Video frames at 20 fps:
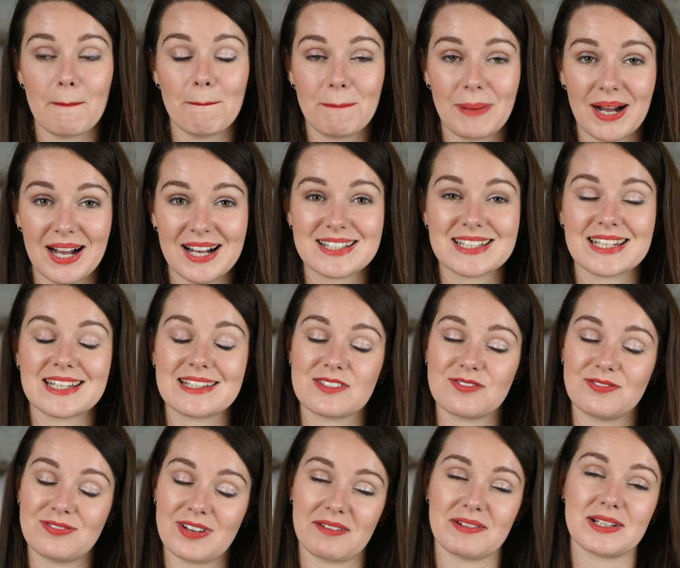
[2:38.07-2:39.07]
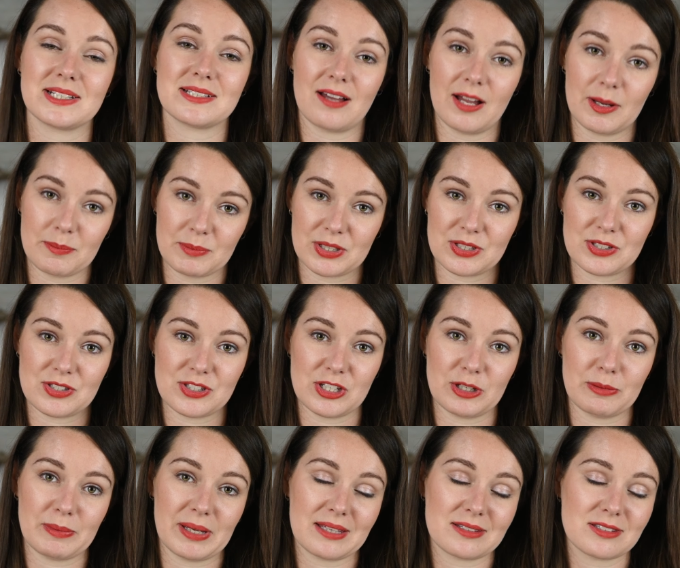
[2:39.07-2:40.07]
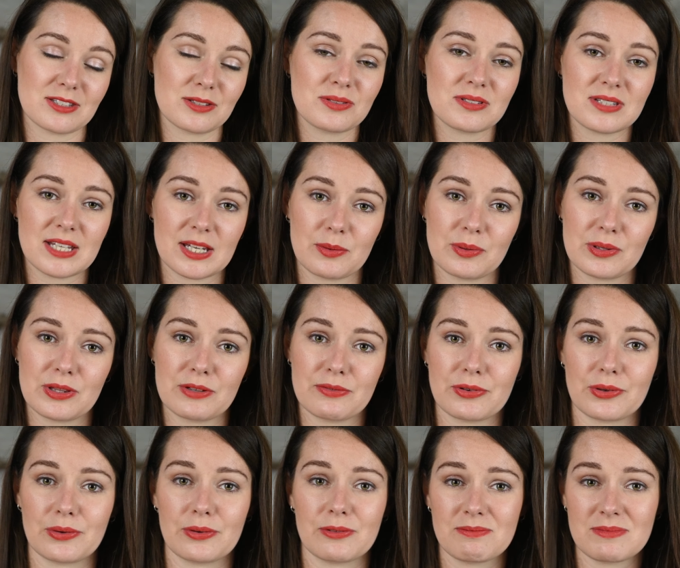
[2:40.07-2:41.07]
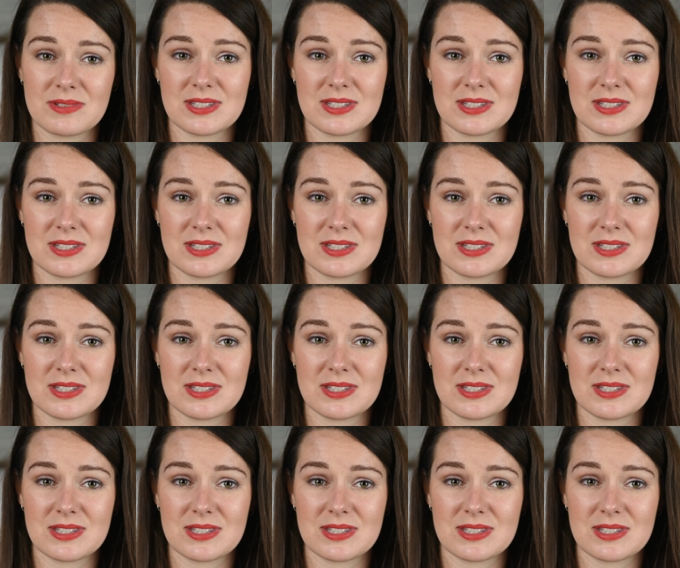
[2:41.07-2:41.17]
but it's very time consuming. So stick with the rule.